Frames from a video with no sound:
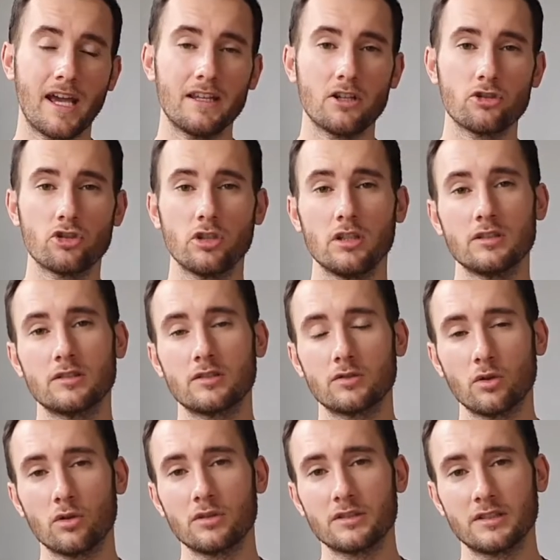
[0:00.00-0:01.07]
energy
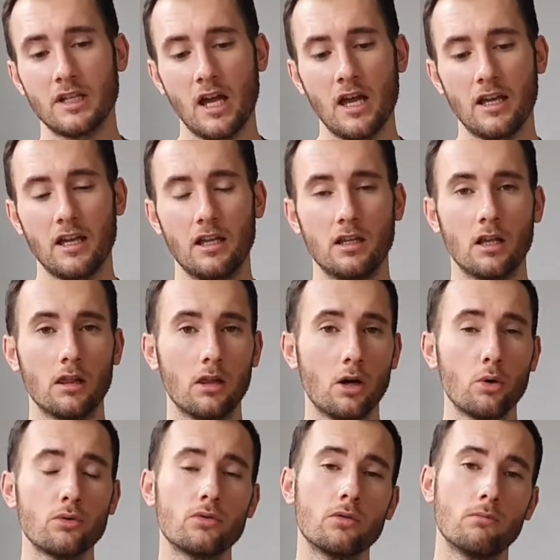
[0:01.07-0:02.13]
source in
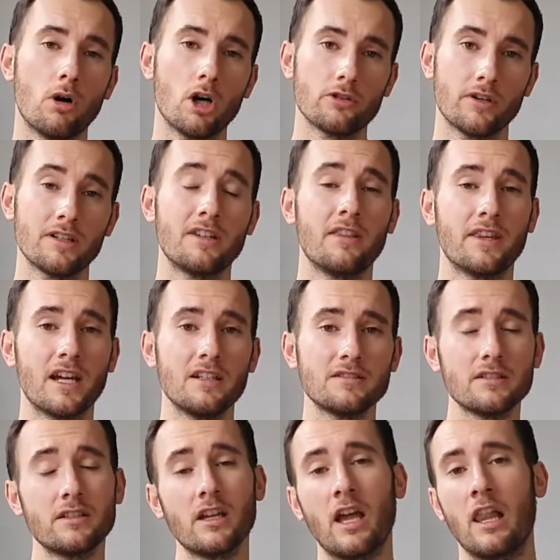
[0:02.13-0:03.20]
low to moderate
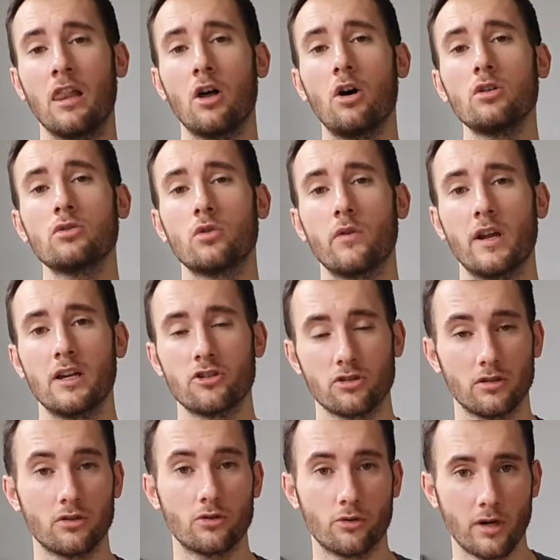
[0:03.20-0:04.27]
intensity and long
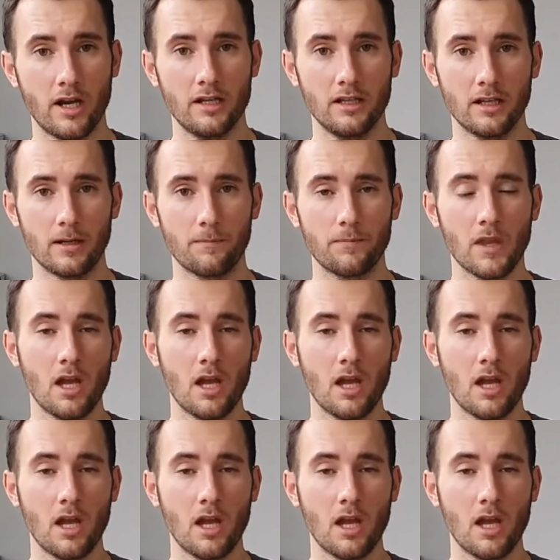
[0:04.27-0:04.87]
duration training.